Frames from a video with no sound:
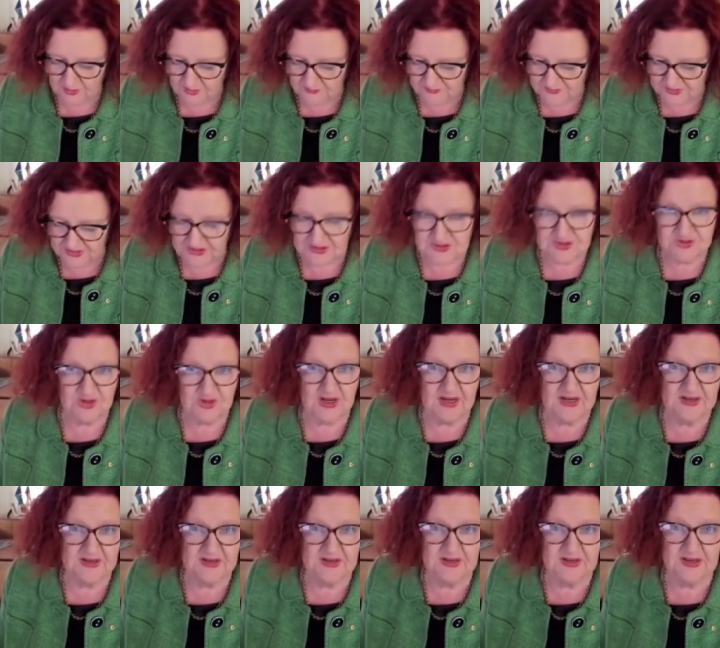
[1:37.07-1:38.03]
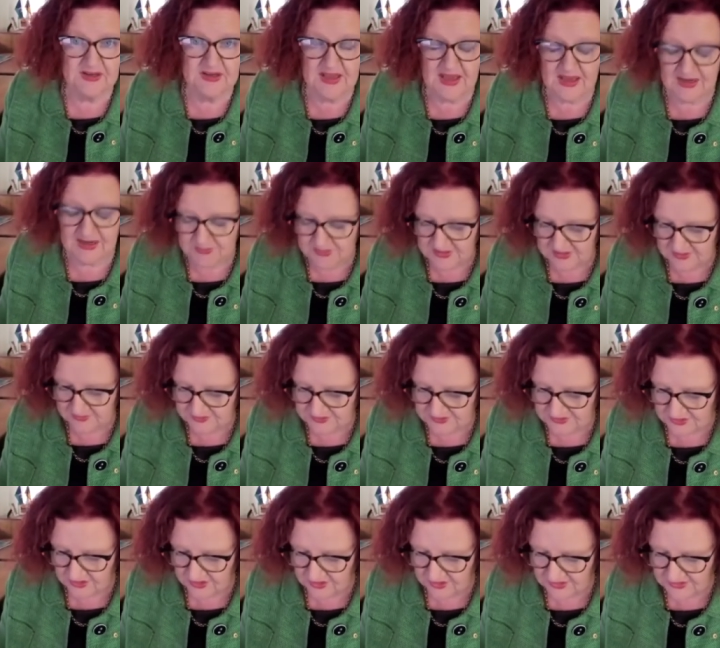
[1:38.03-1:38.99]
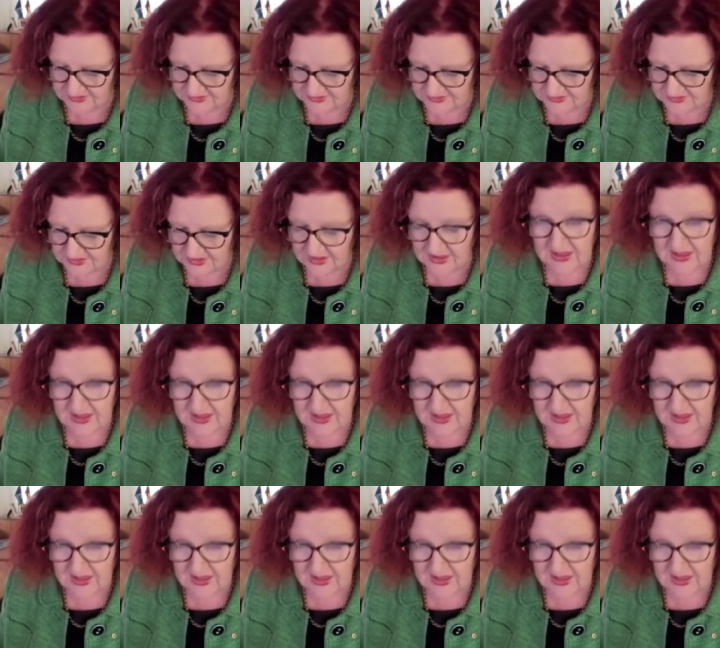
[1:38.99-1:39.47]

of the Australian Academy of Science